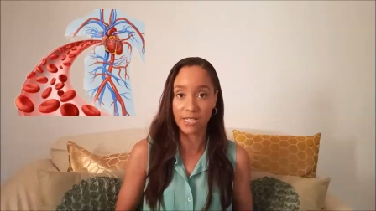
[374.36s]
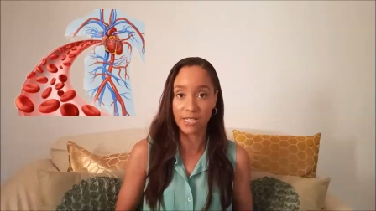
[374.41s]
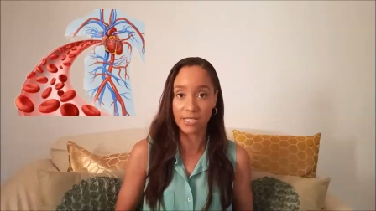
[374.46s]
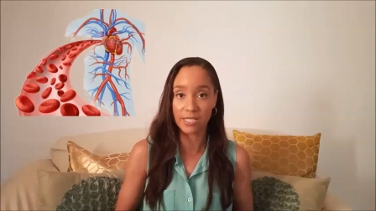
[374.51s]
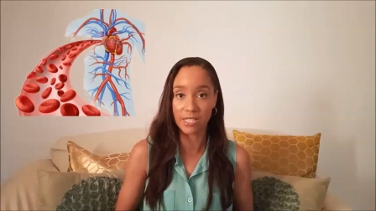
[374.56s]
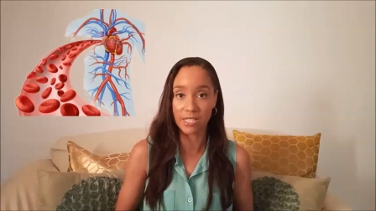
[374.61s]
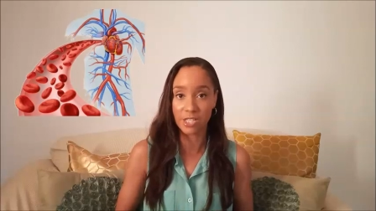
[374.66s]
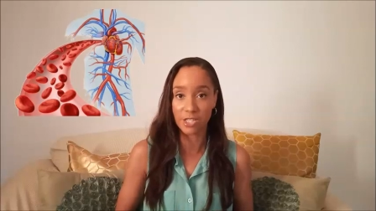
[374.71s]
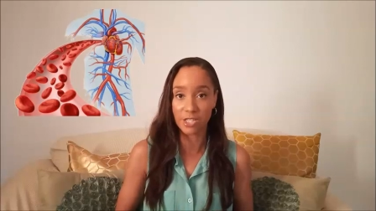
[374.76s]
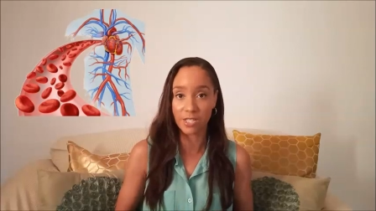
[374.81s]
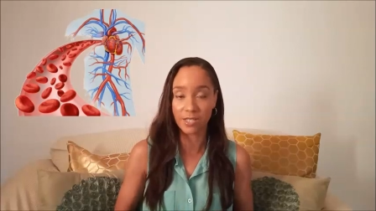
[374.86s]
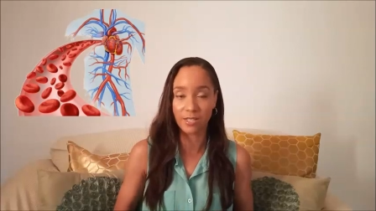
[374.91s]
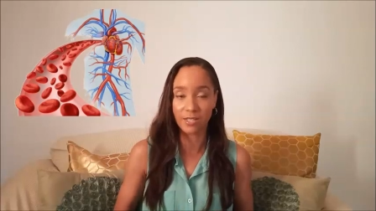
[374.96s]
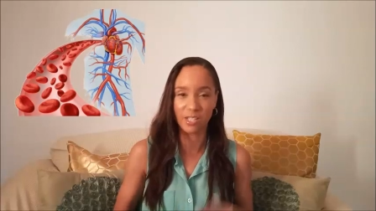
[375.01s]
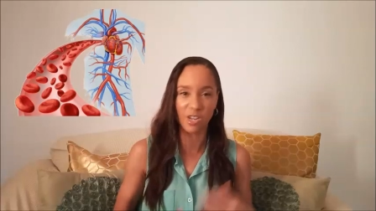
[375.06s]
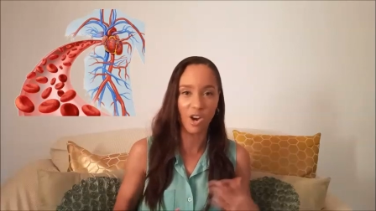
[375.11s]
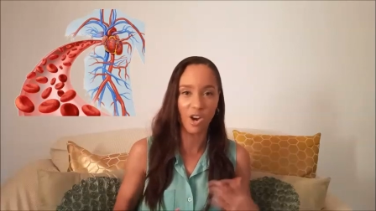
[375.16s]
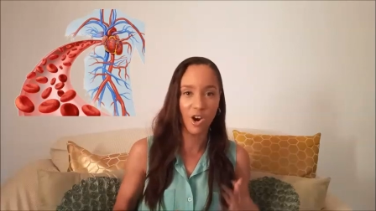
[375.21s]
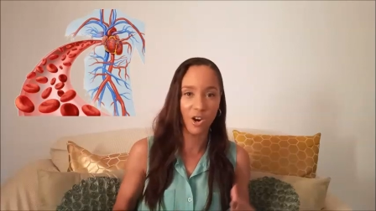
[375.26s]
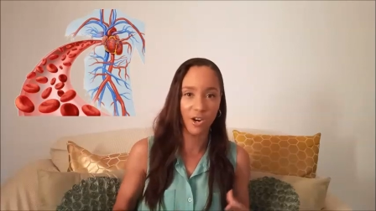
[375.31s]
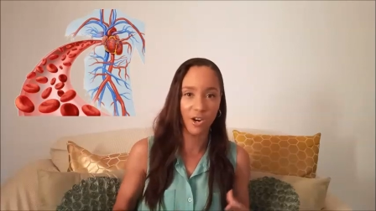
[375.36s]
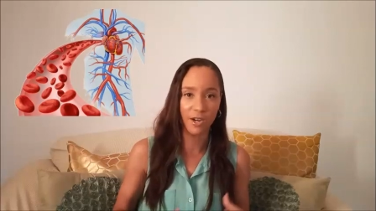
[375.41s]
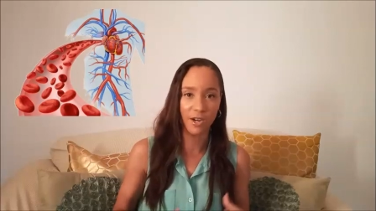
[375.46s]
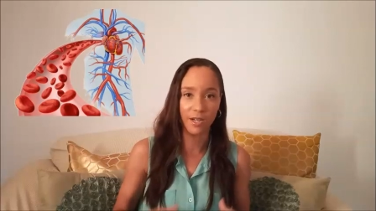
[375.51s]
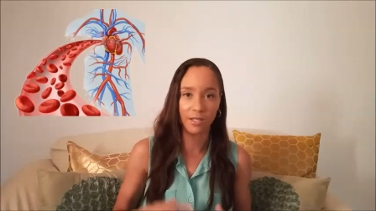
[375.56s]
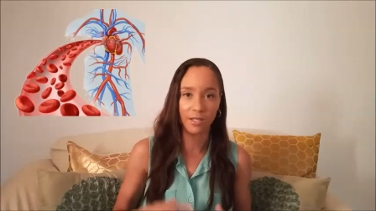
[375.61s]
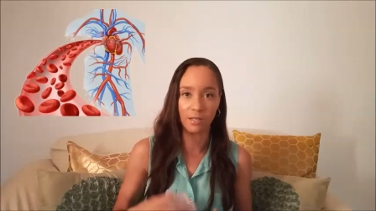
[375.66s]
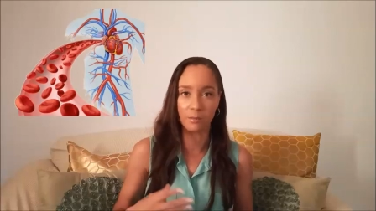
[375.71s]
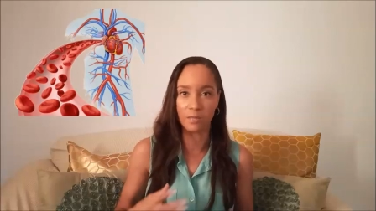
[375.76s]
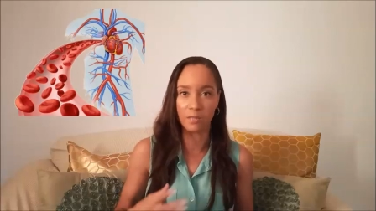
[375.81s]
teaching the
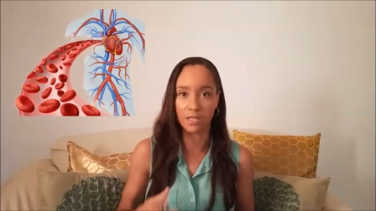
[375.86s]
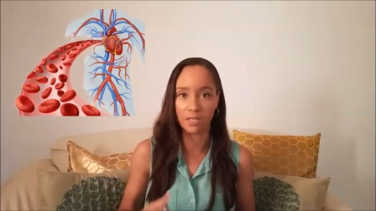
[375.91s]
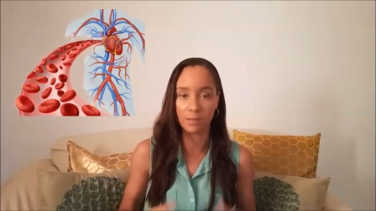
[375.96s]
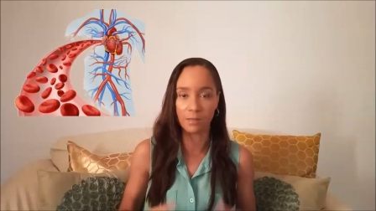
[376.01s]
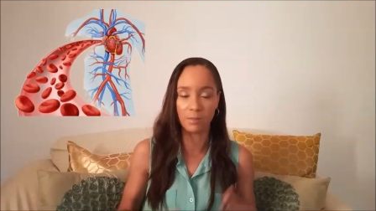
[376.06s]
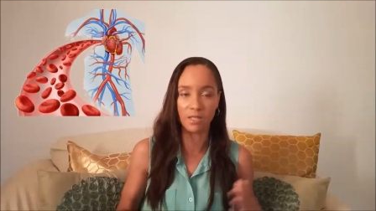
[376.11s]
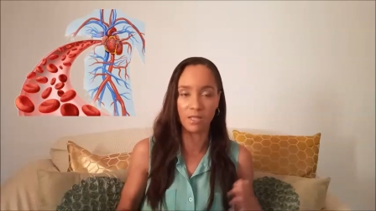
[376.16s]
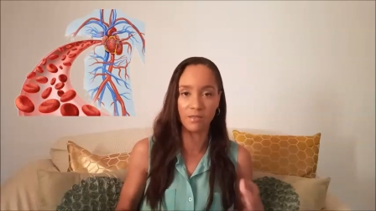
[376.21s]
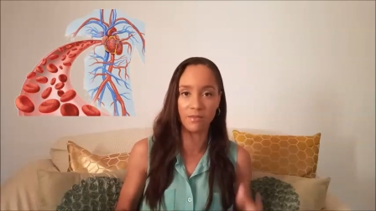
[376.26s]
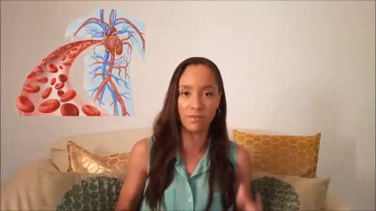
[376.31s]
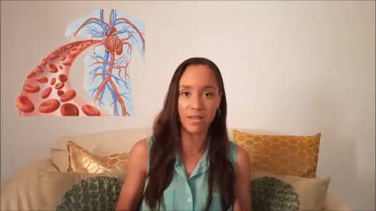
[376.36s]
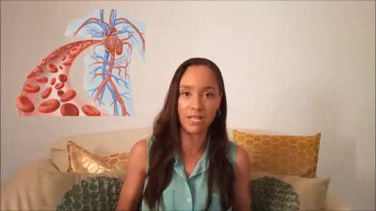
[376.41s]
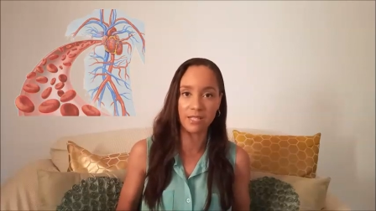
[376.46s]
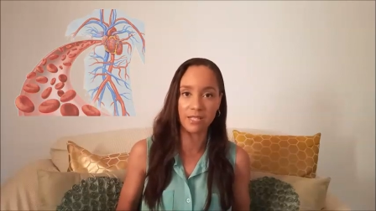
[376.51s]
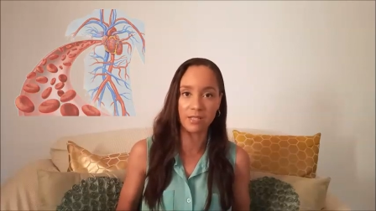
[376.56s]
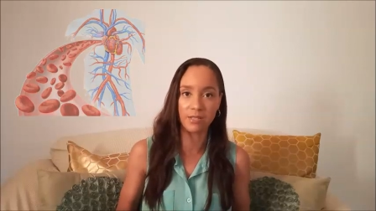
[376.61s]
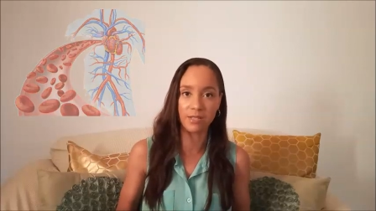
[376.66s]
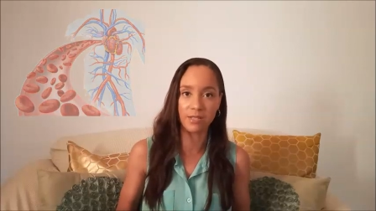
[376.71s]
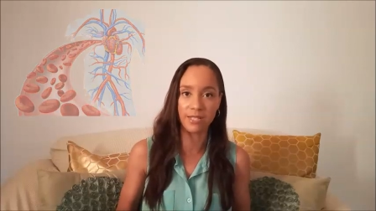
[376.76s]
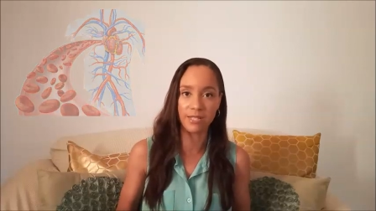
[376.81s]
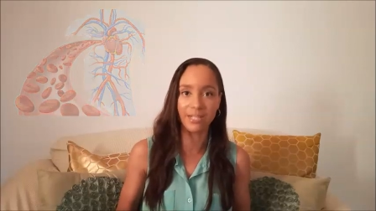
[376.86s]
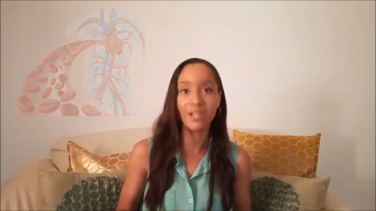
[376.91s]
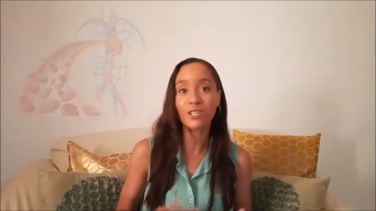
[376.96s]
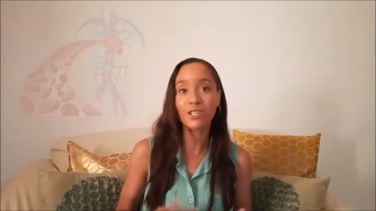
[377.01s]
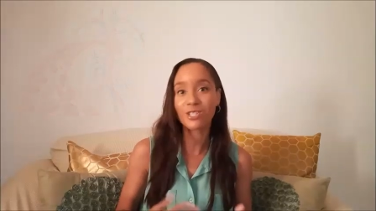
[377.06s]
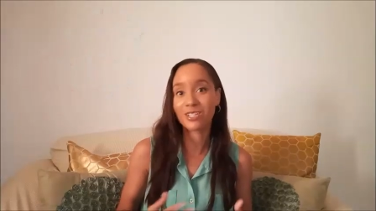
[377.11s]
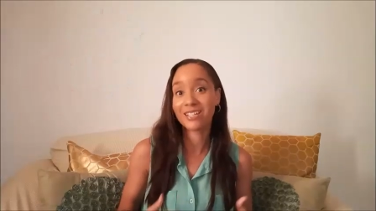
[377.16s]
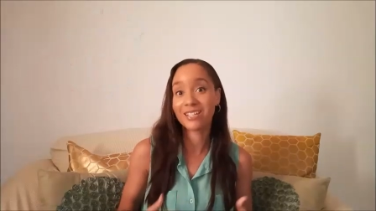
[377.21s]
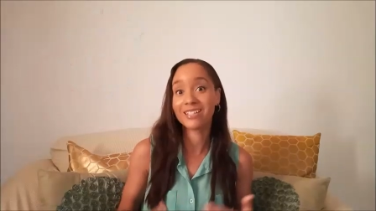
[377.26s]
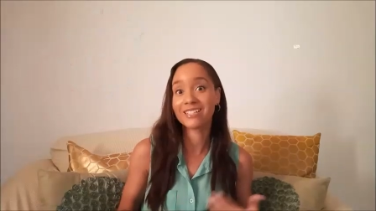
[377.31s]
heart, the blood, blood vessels, and I
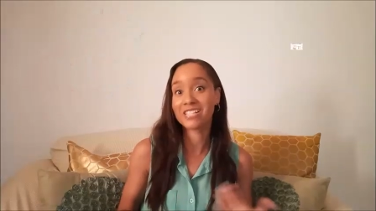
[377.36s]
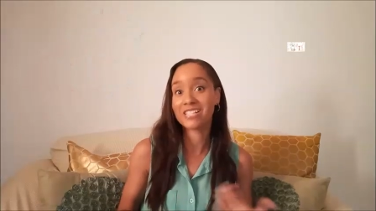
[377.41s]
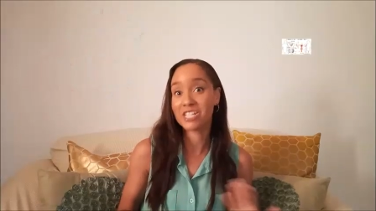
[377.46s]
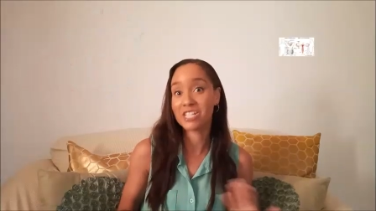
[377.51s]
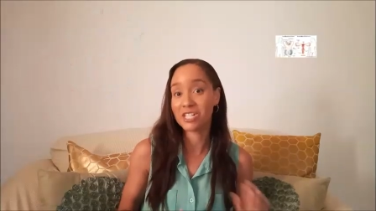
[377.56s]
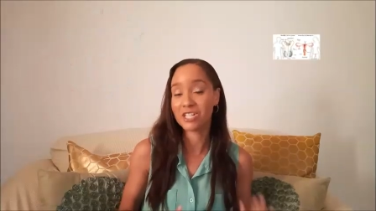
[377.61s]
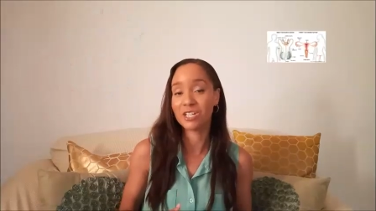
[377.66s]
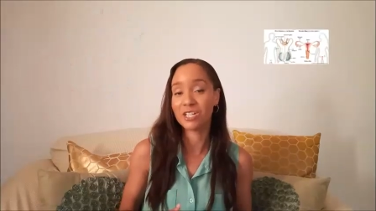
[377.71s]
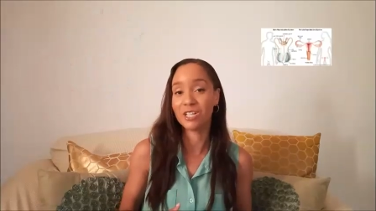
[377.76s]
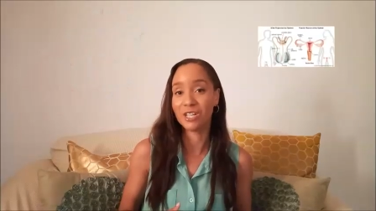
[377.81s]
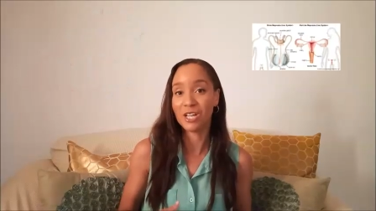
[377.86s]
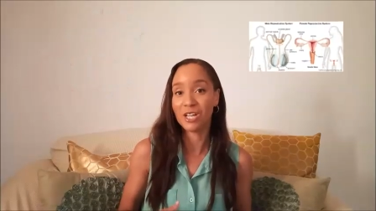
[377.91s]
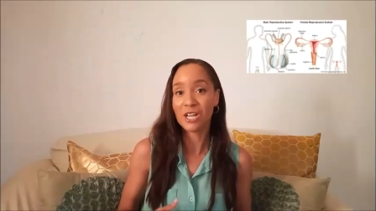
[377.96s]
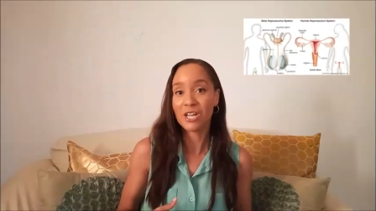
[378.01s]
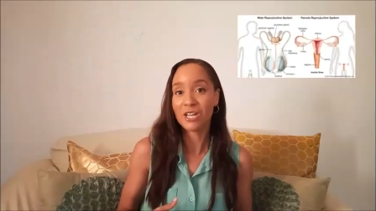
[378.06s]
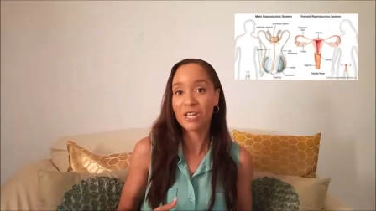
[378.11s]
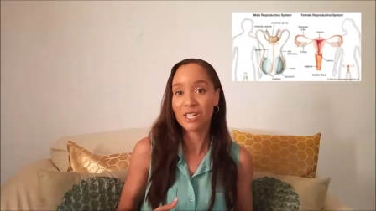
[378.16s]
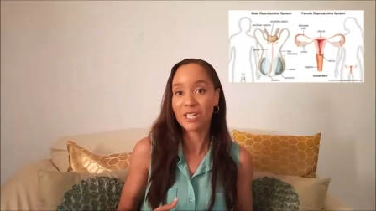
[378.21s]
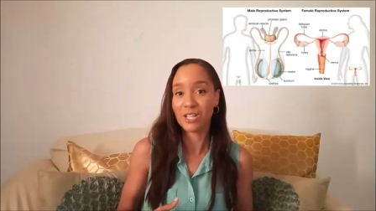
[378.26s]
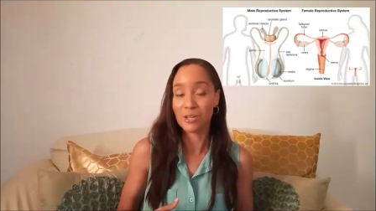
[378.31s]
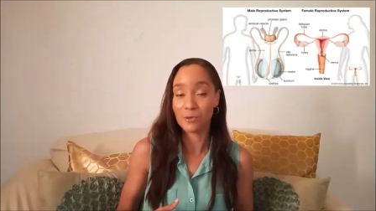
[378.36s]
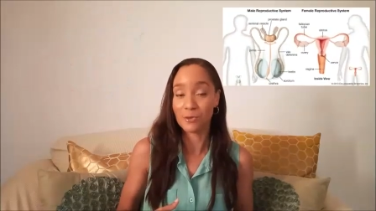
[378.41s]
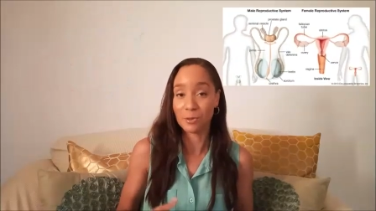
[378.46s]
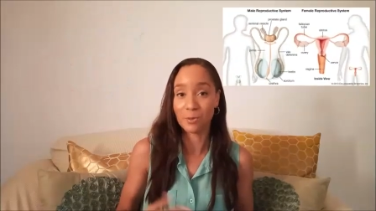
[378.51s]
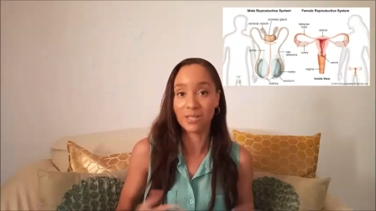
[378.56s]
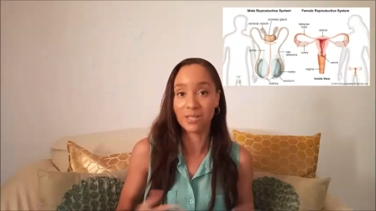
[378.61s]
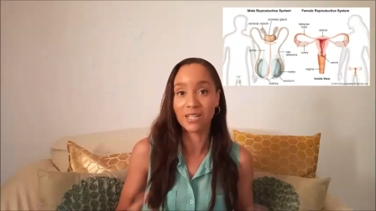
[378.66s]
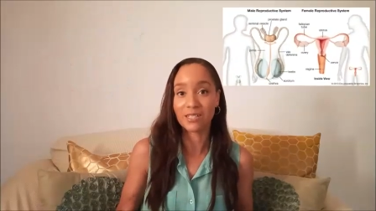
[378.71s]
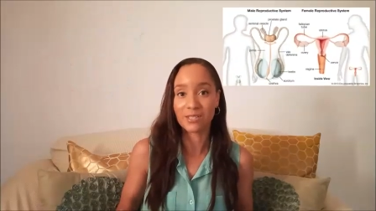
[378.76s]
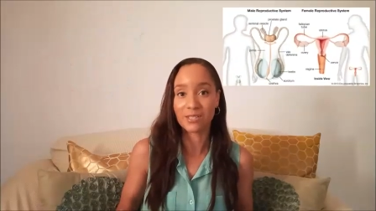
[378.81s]
also like teaching the, the
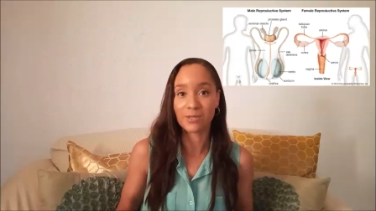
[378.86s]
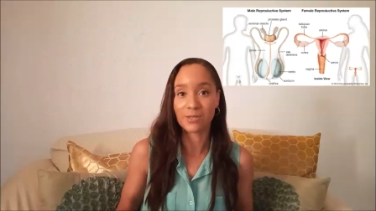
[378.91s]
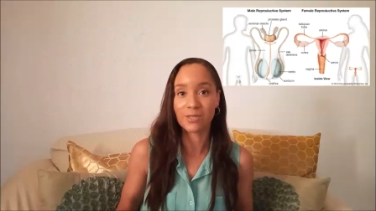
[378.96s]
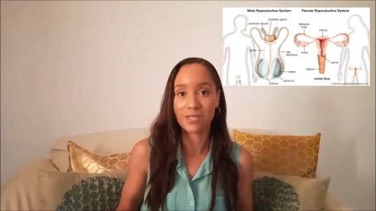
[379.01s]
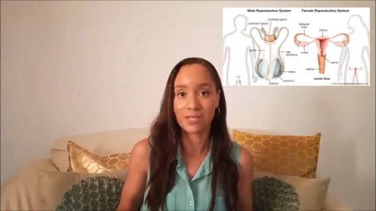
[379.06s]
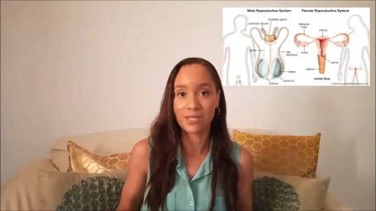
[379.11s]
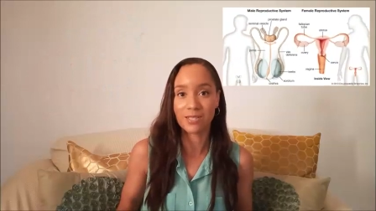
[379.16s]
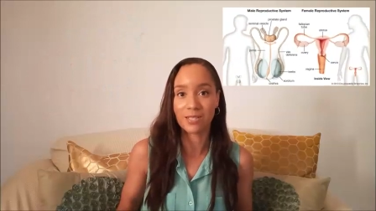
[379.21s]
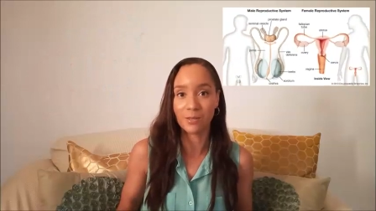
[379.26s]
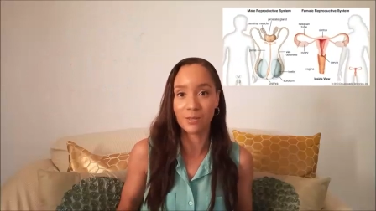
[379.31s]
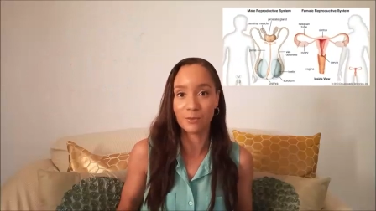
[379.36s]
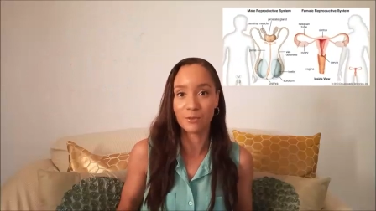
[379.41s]
reproductive system.